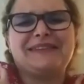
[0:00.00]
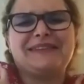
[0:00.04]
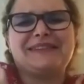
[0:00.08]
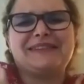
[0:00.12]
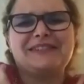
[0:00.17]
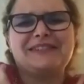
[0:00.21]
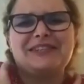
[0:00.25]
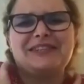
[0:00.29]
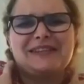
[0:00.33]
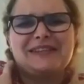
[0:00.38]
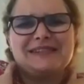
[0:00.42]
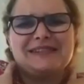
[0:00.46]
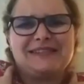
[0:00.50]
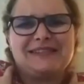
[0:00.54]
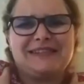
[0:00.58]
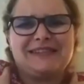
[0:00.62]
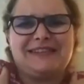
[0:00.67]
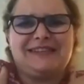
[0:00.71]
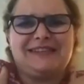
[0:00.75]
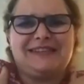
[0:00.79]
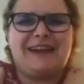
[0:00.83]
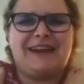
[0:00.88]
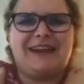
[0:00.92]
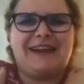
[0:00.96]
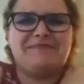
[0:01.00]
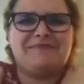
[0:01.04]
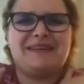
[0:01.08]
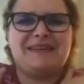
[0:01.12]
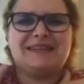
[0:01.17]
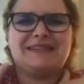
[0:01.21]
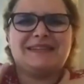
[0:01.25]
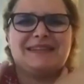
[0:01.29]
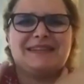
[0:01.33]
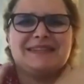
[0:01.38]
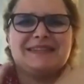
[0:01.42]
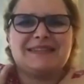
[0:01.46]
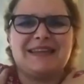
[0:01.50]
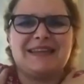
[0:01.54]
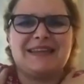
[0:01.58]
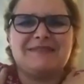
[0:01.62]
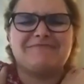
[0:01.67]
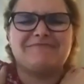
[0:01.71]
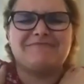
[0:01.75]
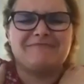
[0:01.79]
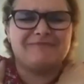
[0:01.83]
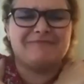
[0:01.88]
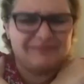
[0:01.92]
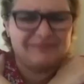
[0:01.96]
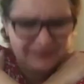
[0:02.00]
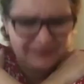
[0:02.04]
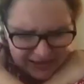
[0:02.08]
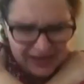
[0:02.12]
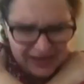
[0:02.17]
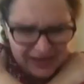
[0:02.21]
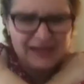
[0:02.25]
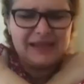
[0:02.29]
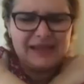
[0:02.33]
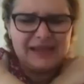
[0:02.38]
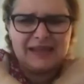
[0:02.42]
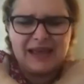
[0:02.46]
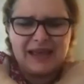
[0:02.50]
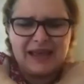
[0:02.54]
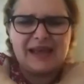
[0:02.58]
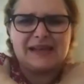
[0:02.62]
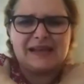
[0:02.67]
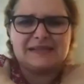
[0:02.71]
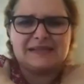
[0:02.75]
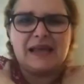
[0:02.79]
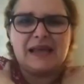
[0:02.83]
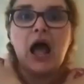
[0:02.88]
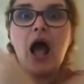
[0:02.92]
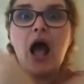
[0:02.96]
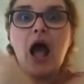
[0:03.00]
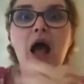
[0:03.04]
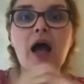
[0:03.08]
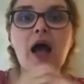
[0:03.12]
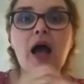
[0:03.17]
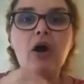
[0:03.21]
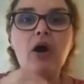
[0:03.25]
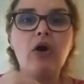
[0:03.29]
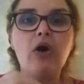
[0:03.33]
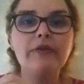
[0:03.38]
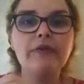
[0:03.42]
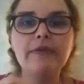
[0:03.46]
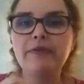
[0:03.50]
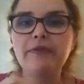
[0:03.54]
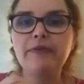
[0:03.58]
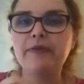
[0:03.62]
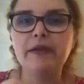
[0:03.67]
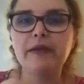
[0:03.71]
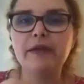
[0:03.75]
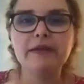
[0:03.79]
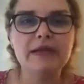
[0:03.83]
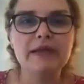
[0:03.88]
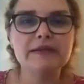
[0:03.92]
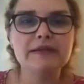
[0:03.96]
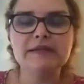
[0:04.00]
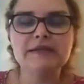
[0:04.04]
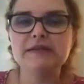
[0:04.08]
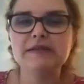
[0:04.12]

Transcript: Just grab it and say, yes. Other thing that is